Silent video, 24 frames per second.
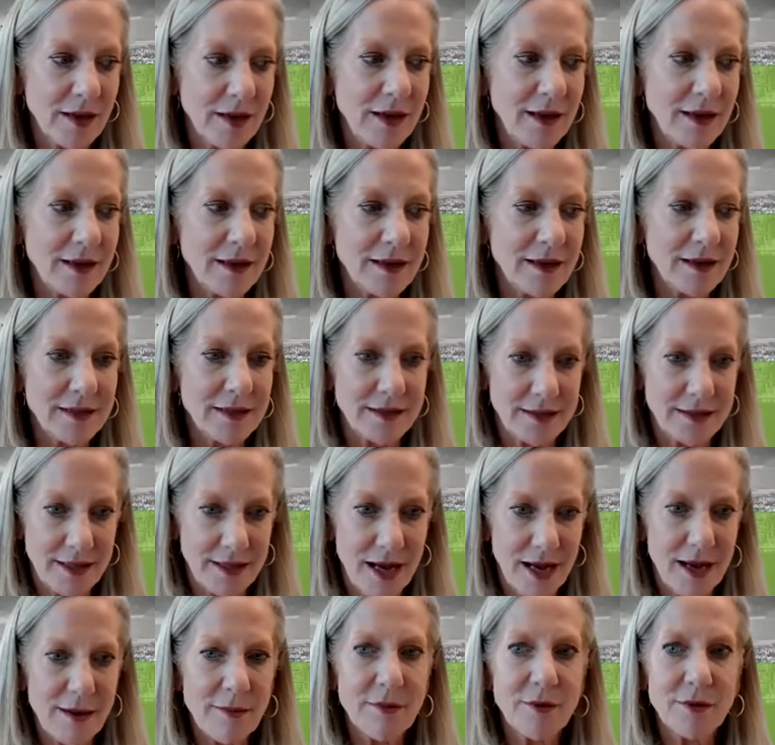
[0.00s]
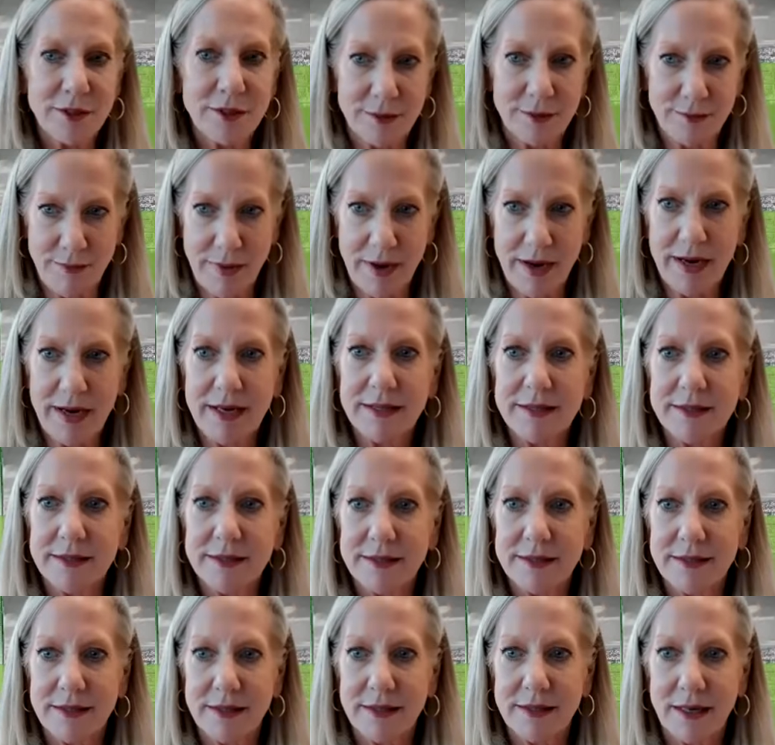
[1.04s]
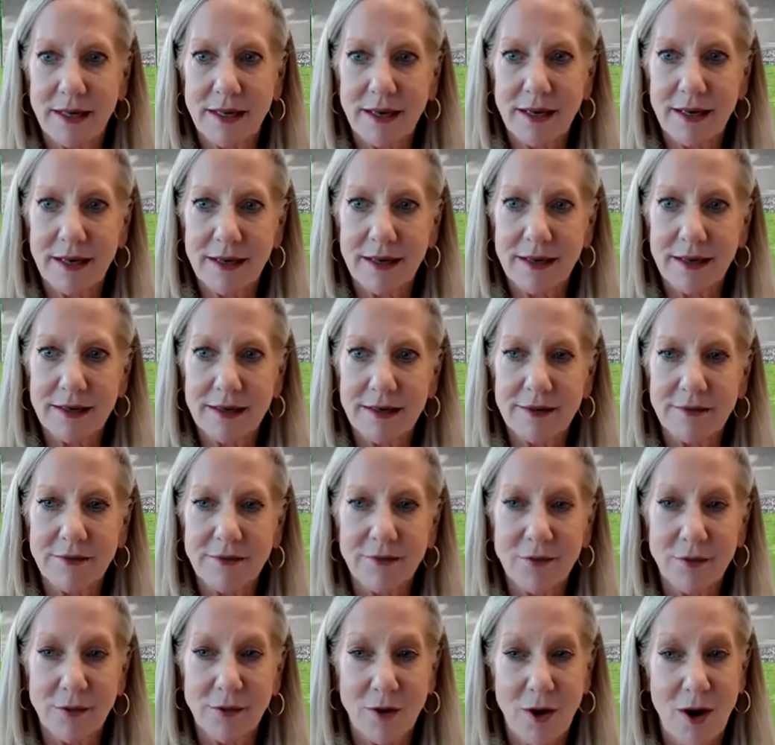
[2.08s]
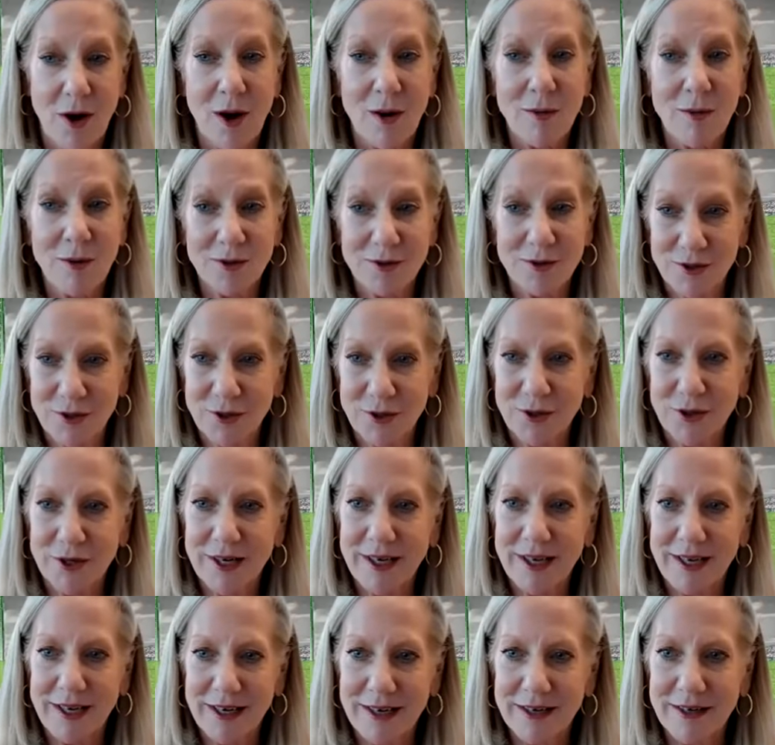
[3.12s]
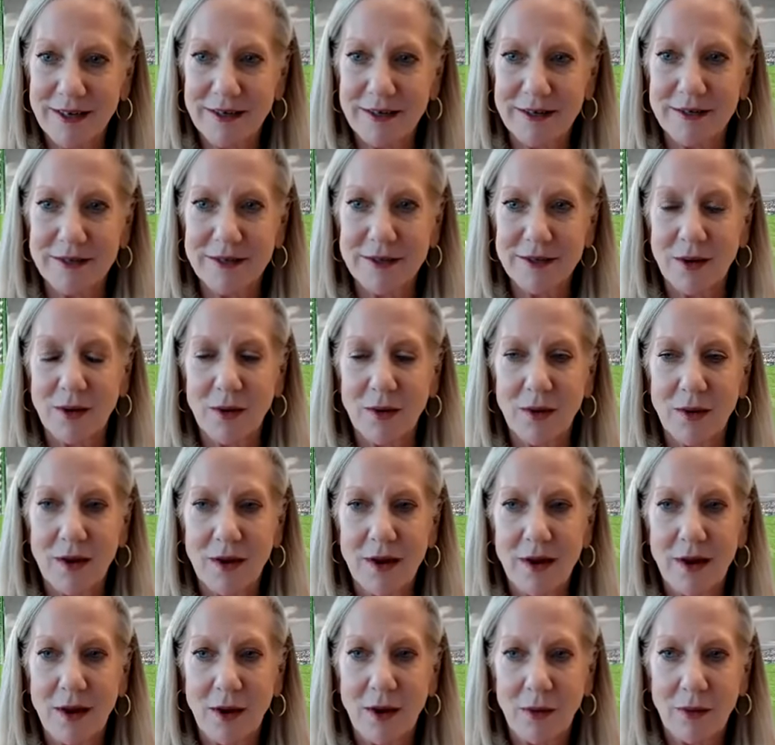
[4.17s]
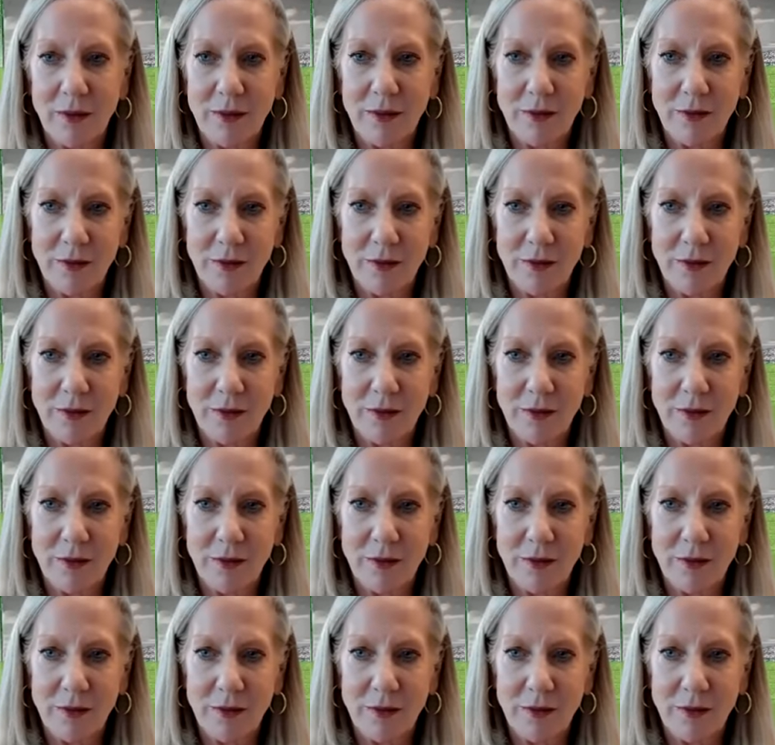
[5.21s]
in the cyberspace for almost 30 years. So we